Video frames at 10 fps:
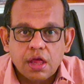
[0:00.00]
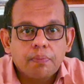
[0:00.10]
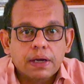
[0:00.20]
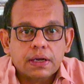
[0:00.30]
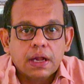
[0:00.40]

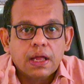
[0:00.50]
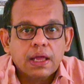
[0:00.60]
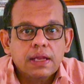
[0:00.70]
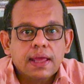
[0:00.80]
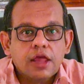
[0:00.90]
But
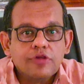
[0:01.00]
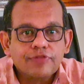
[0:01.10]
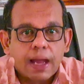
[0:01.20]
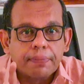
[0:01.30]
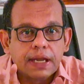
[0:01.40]
in case
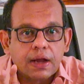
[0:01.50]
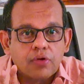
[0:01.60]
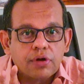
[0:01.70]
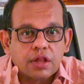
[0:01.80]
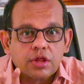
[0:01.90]
of capital
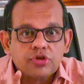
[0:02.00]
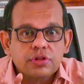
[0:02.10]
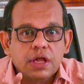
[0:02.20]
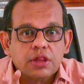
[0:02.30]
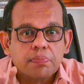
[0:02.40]
account
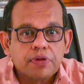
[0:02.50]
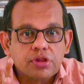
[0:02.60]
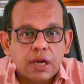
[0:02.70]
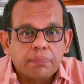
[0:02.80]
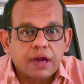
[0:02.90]
transactions, there is a
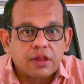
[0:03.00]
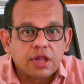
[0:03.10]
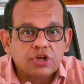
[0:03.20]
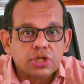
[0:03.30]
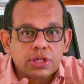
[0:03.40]
prescribed
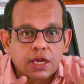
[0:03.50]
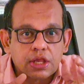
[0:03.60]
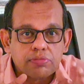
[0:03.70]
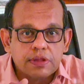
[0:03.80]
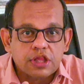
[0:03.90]
transaction that
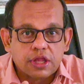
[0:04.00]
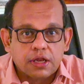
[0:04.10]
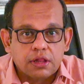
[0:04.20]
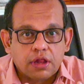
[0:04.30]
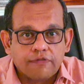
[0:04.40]
is being
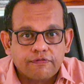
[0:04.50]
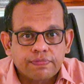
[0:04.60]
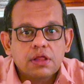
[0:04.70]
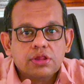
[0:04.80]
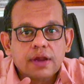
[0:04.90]
said itself.
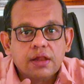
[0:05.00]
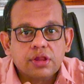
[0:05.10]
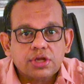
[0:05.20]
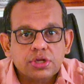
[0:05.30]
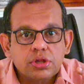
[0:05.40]
These
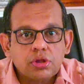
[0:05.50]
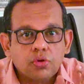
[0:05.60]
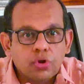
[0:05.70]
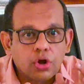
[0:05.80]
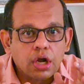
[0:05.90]
transactions
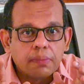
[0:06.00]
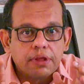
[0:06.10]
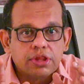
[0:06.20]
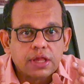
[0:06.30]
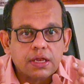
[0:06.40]
could only
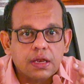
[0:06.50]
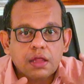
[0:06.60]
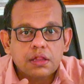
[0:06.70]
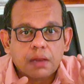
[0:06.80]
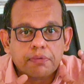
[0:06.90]
be sent
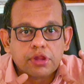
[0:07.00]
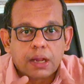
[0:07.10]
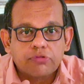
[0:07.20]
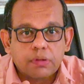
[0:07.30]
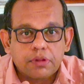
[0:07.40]
in that
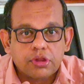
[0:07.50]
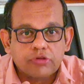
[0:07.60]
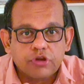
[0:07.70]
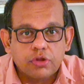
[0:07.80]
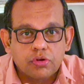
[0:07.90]
prescribed
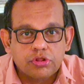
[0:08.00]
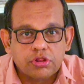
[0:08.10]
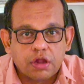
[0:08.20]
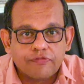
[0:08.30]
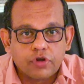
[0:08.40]
schedules
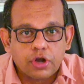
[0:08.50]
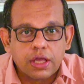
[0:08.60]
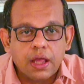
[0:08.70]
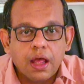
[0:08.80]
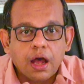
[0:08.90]
itself
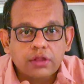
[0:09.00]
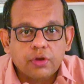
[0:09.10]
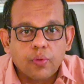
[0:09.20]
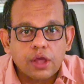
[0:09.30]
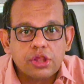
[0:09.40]
only.
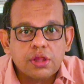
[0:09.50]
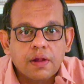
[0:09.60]
Otherwise,